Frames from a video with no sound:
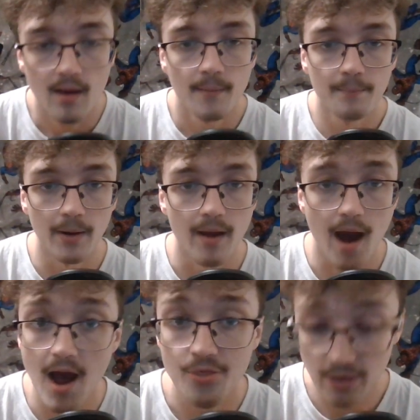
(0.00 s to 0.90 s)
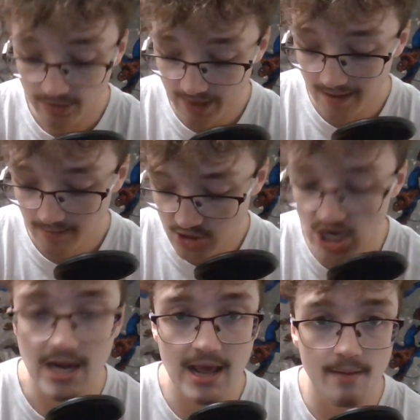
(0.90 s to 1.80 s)
But I think that
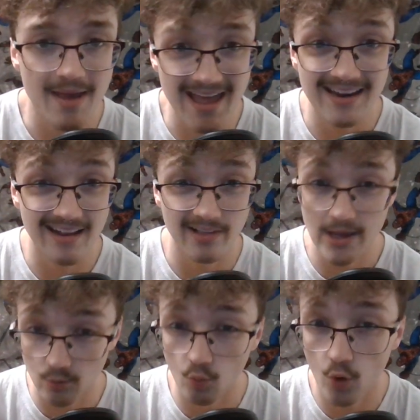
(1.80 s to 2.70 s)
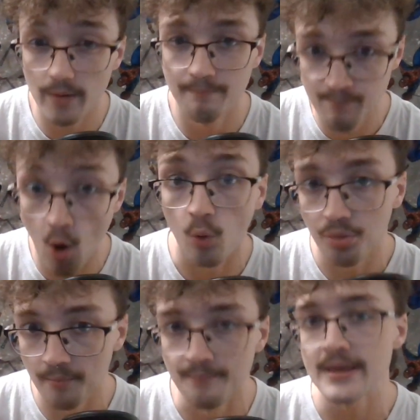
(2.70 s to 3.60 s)
JDM and Ilya would
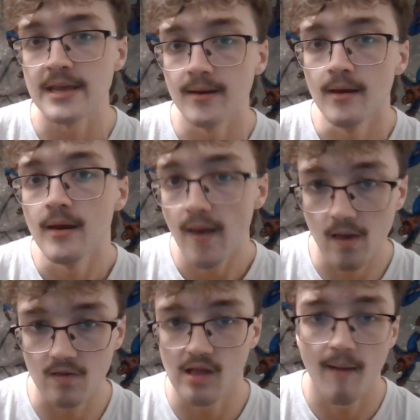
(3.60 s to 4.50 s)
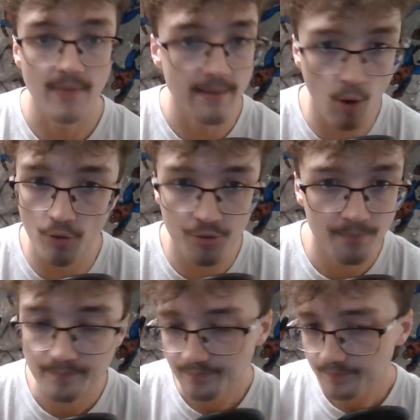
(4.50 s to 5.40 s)
both beat Islam. They both
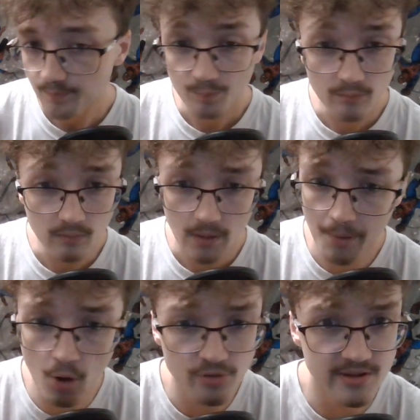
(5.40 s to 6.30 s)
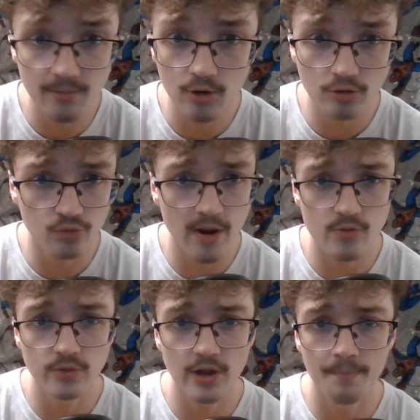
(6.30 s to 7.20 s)
pose similar threats
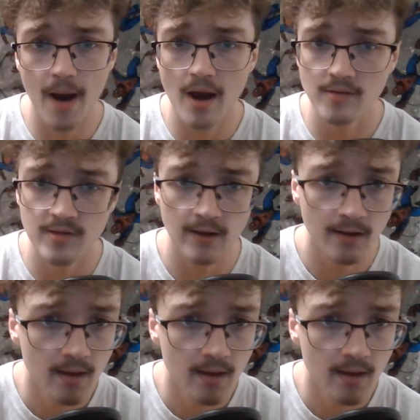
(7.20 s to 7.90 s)
with their boxing.